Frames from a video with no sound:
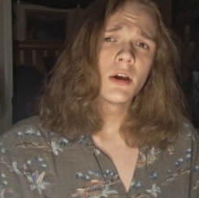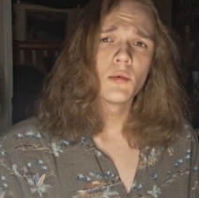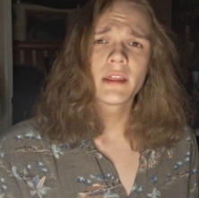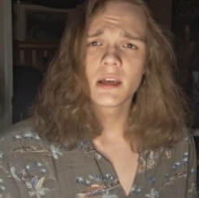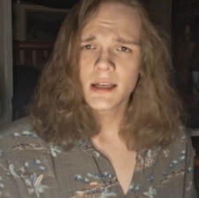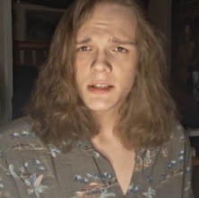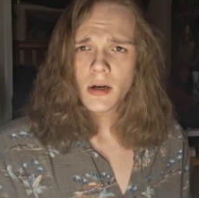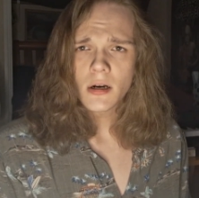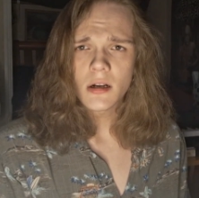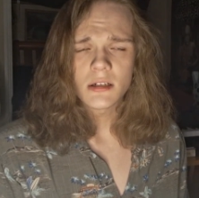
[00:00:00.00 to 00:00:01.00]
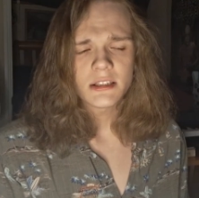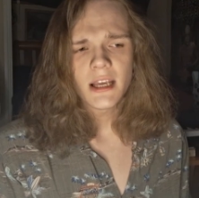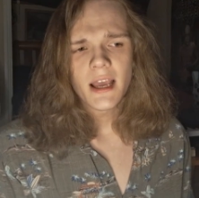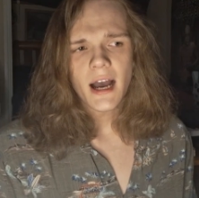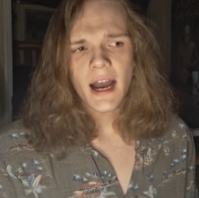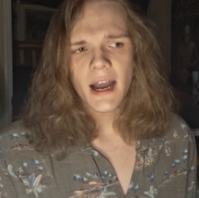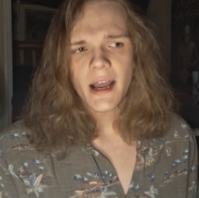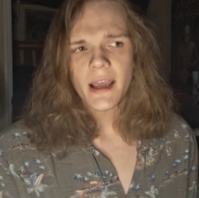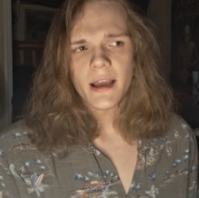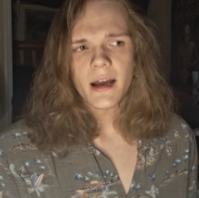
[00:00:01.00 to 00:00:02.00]
With the guitars,
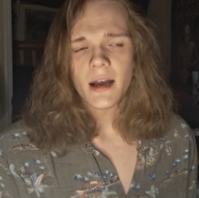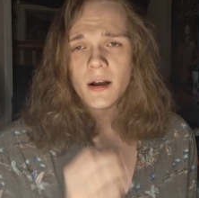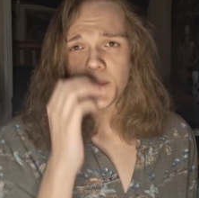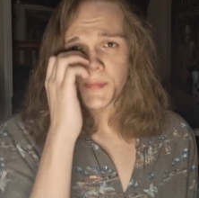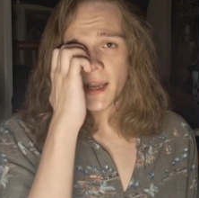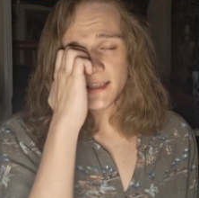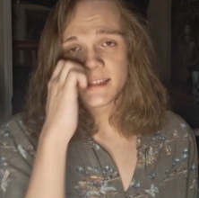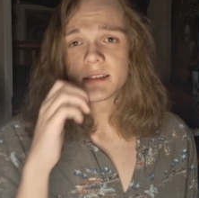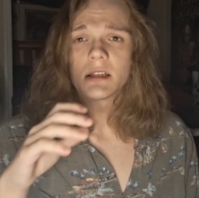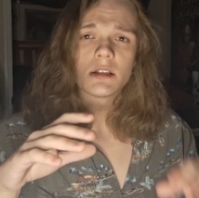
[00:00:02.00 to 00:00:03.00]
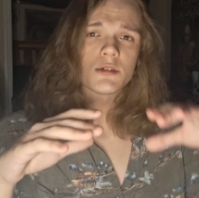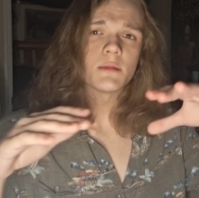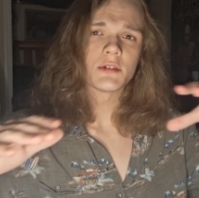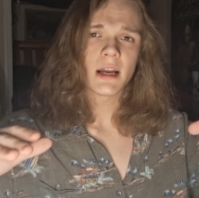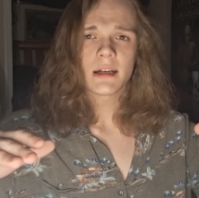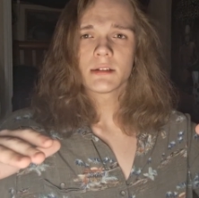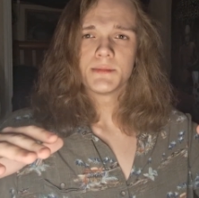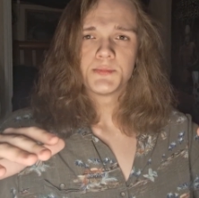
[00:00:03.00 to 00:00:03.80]
I listen to the drum tracks.